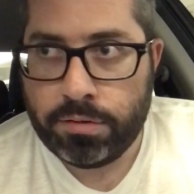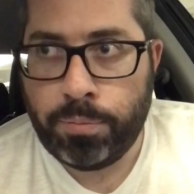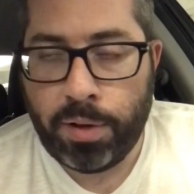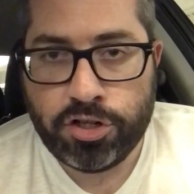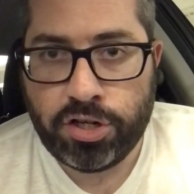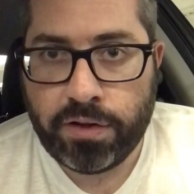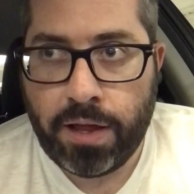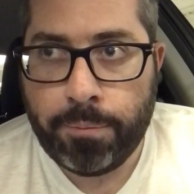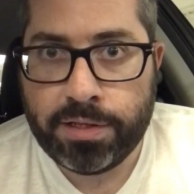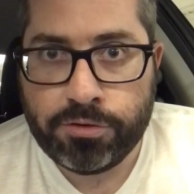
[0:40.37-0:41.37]
bunch of
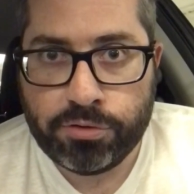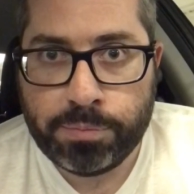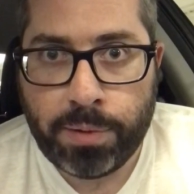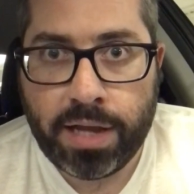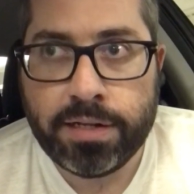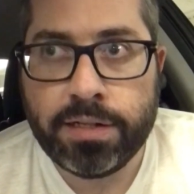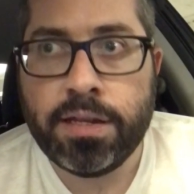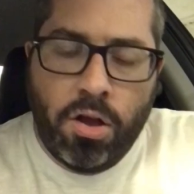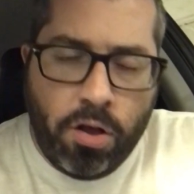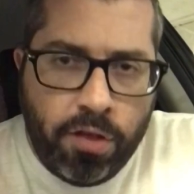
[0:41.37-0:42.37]
comments
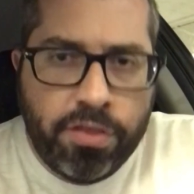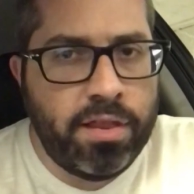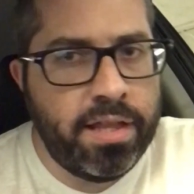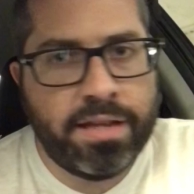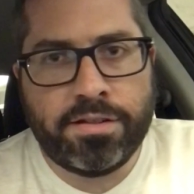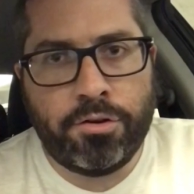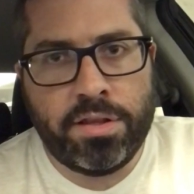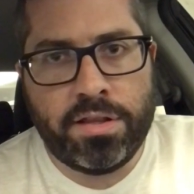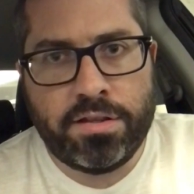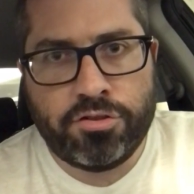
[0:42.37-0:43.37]
responding. All the links are
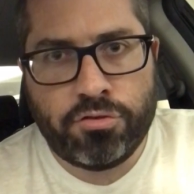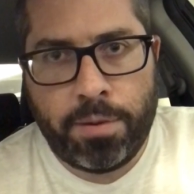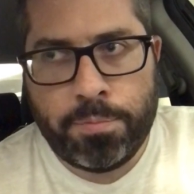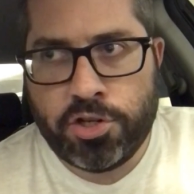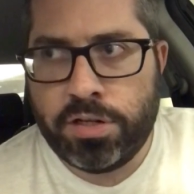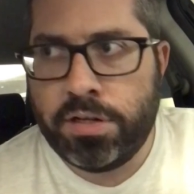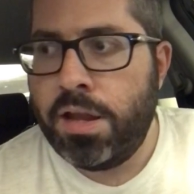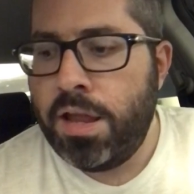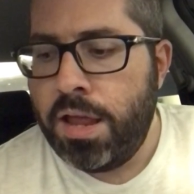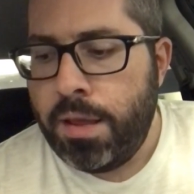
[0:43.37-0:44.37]
in the description.
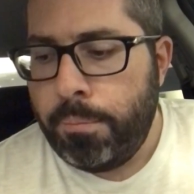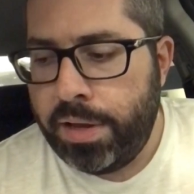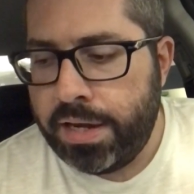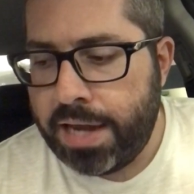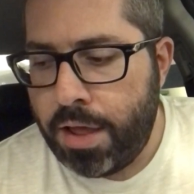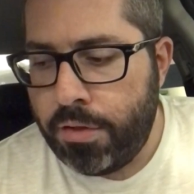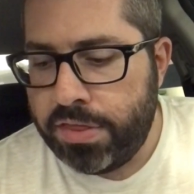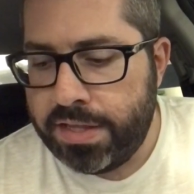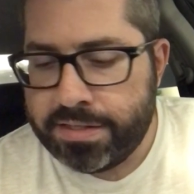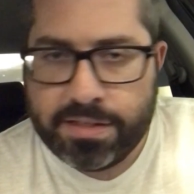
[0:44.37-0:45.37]
But now
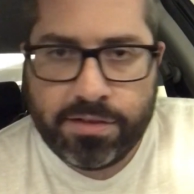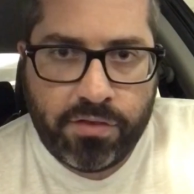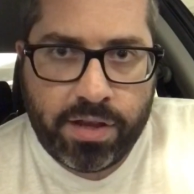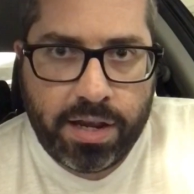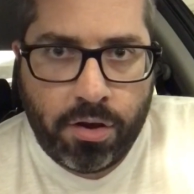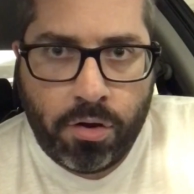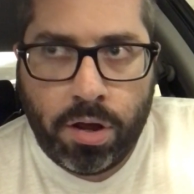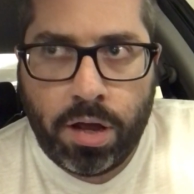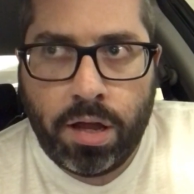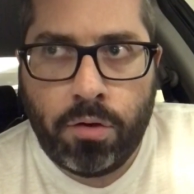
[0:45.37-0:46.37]
this is a video
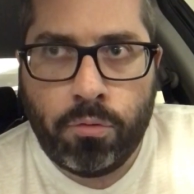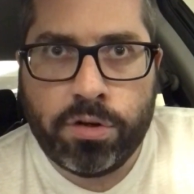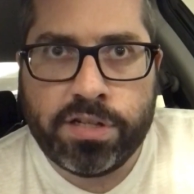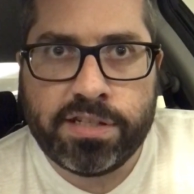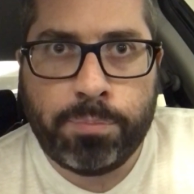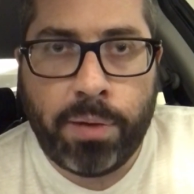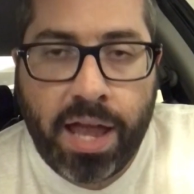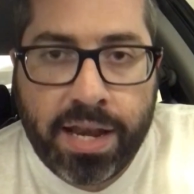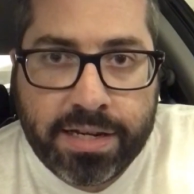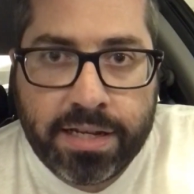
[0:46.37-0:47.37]

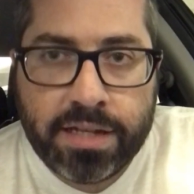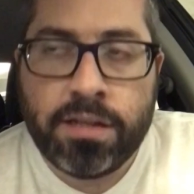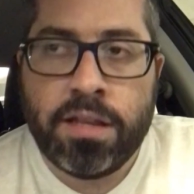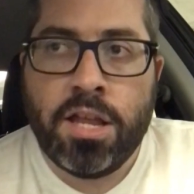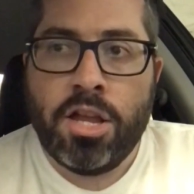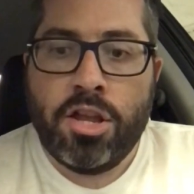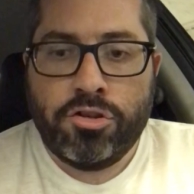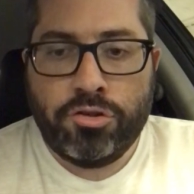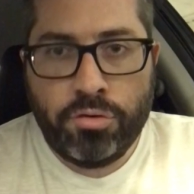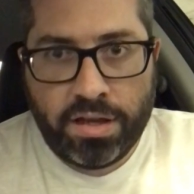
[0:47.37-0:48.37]
responding
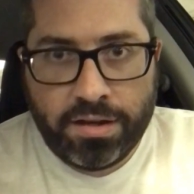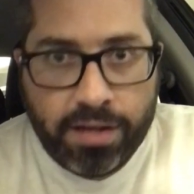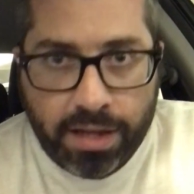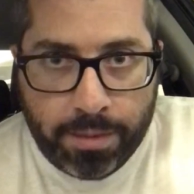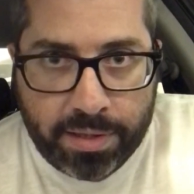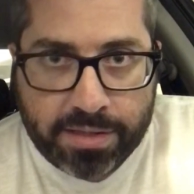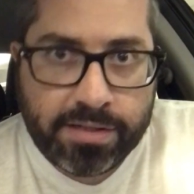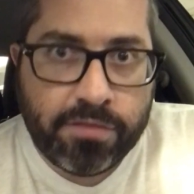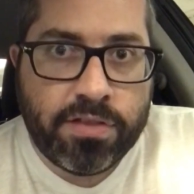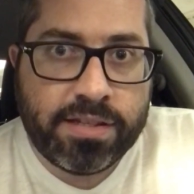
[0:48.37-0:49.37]
to the
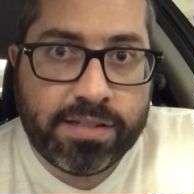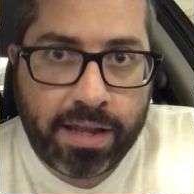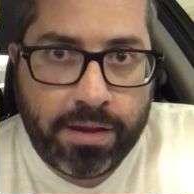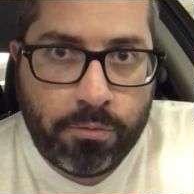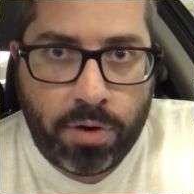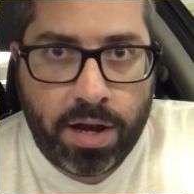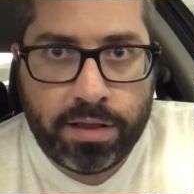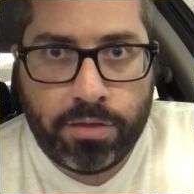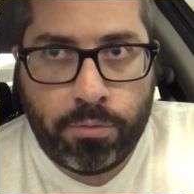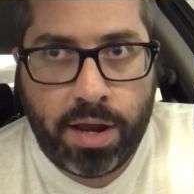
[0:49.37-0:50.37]
comments of the second
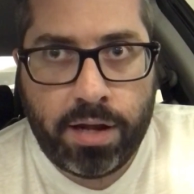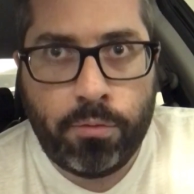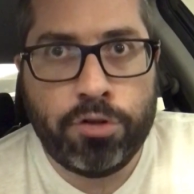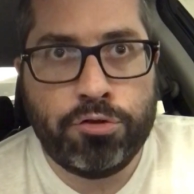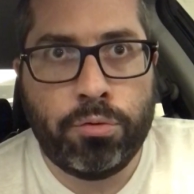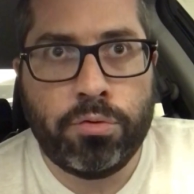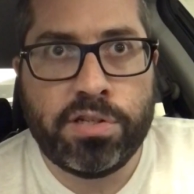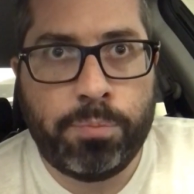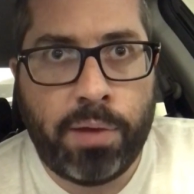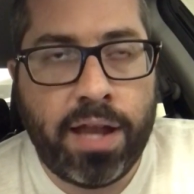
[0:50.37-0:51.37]
Reddit thread, which were
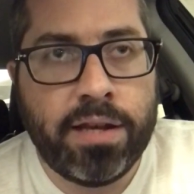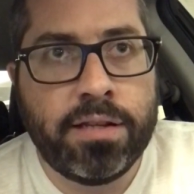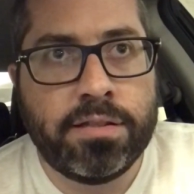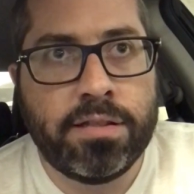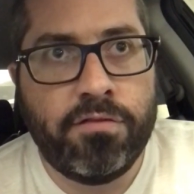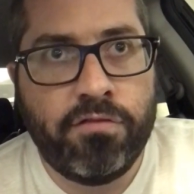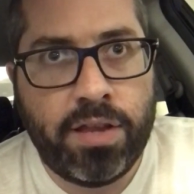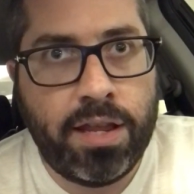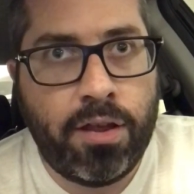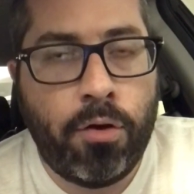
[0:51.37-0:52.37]
responding to the
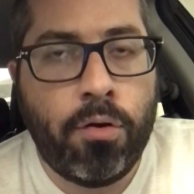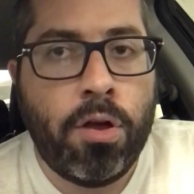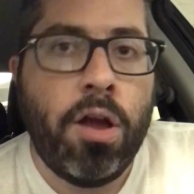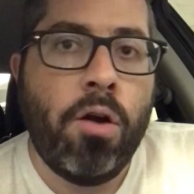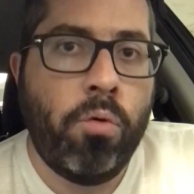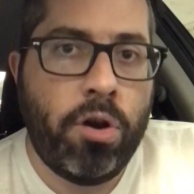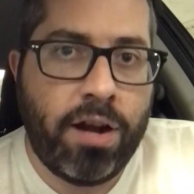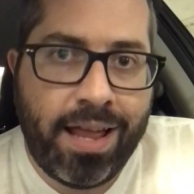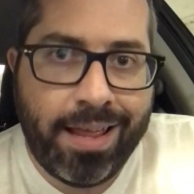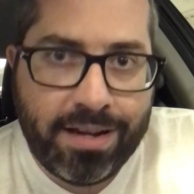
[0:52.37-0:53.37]
video where
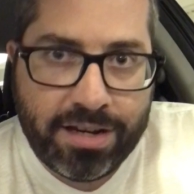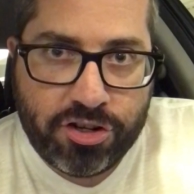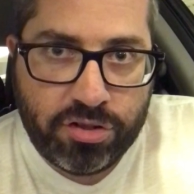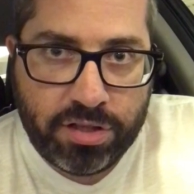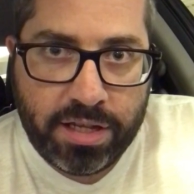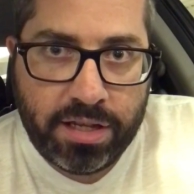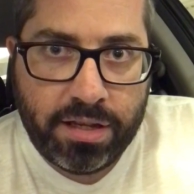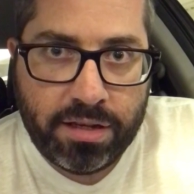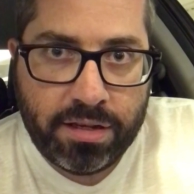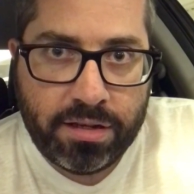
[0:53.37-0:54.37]
I initially,